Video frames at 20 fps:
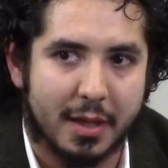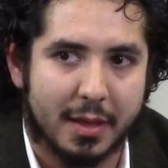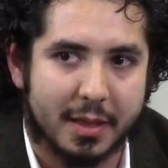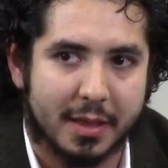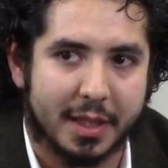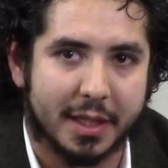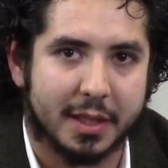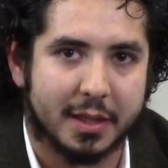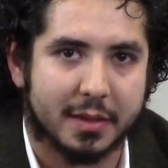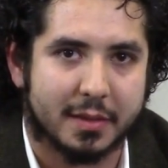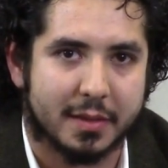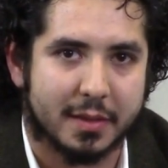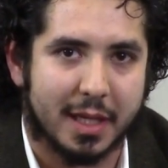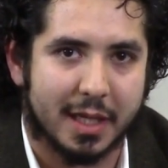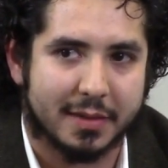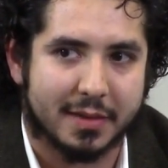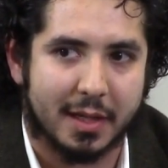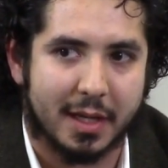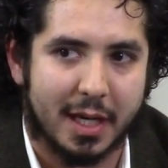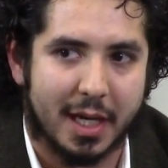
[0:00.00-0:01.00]
things
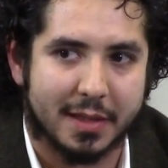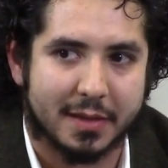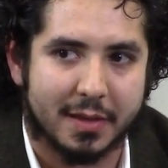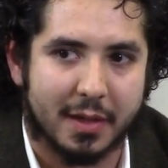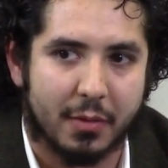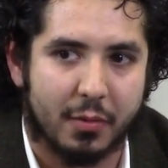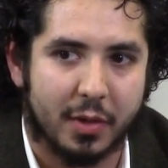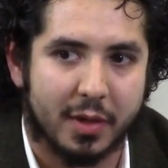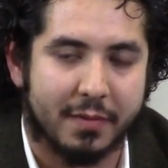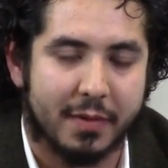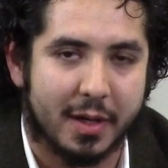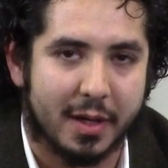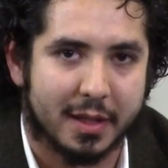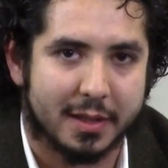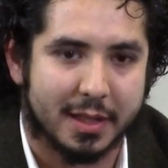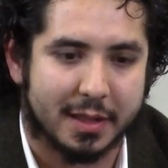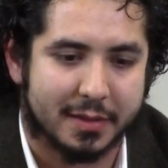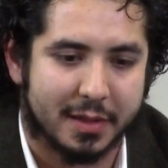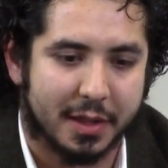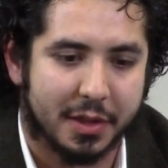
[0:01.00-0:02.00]
as a
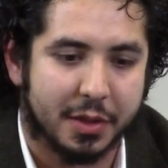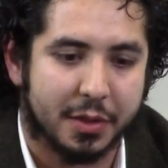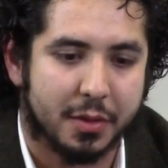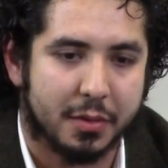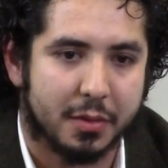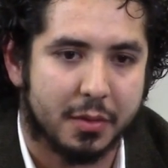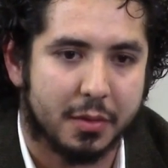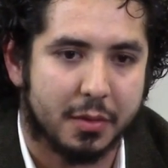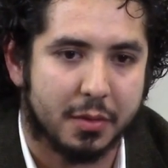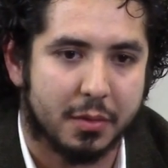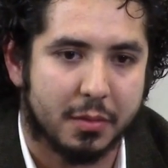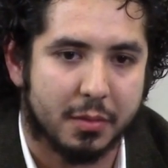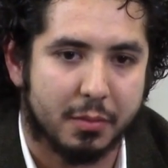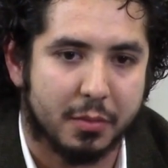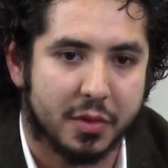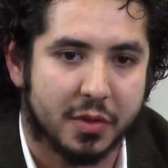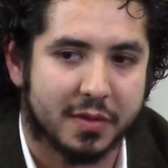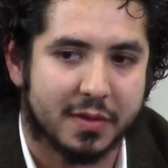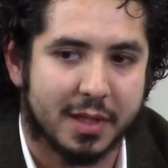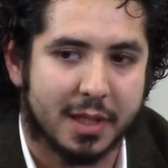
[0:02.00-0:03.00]
revert, as a new
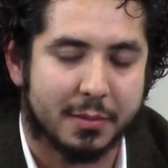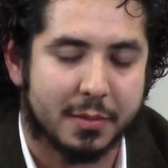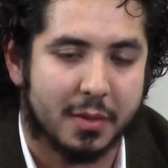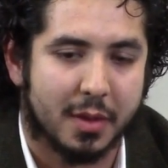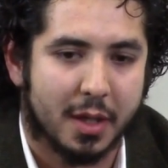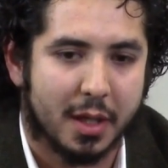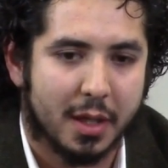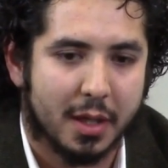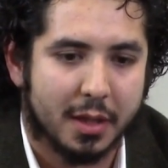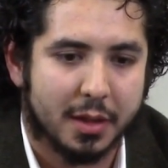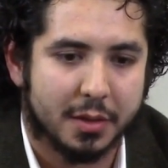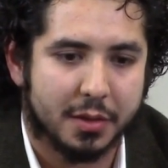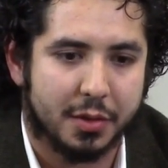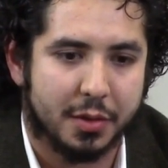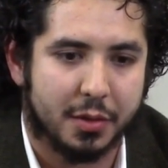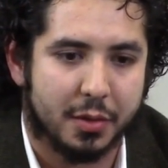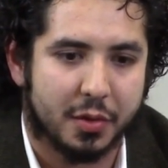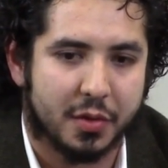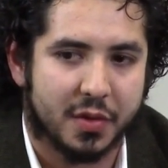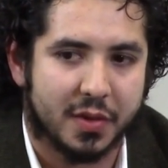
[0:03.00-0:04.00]
Muslim,
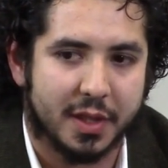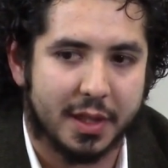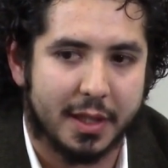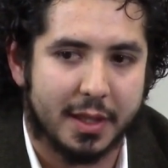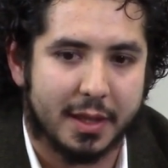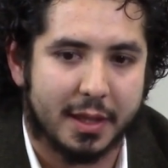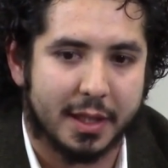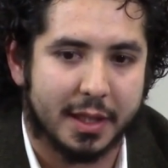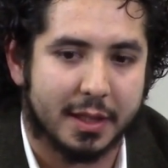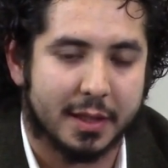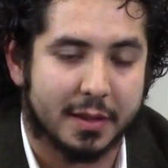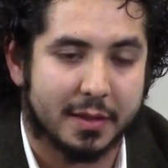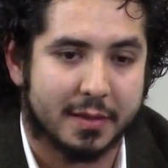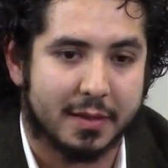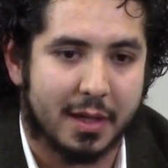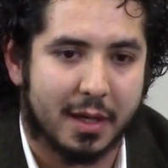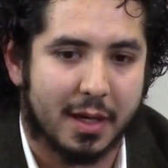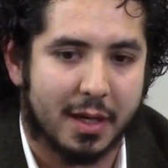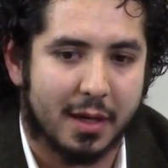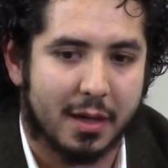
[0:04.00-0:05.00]
you see
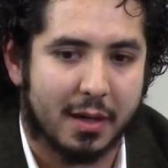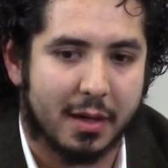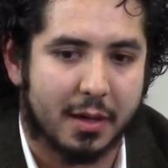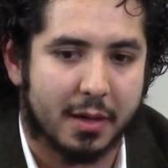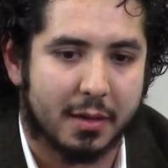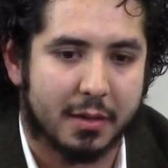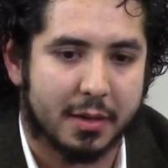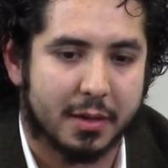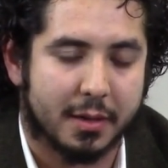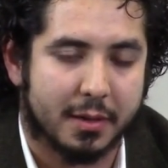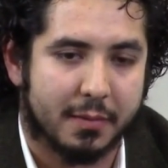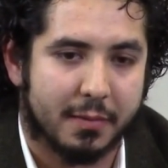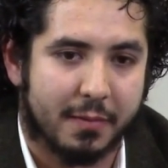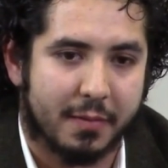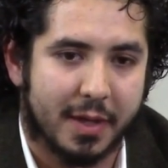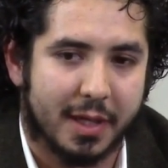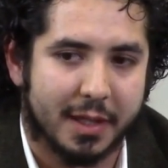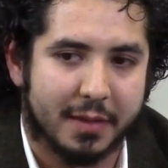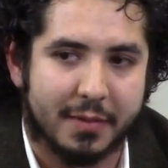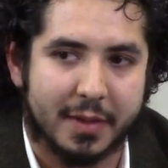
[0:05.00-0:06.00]
things that are
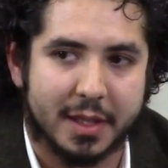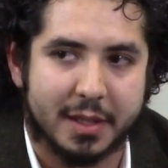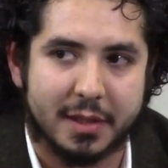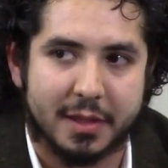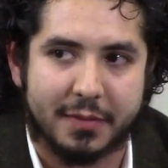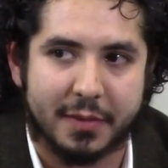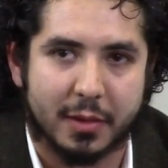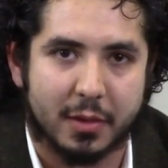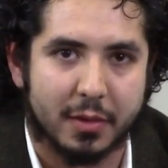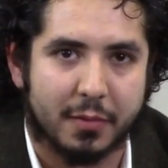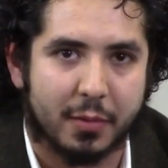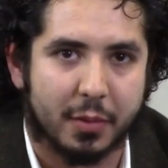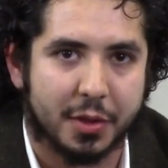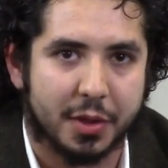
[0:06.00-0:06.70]
very, very difficult for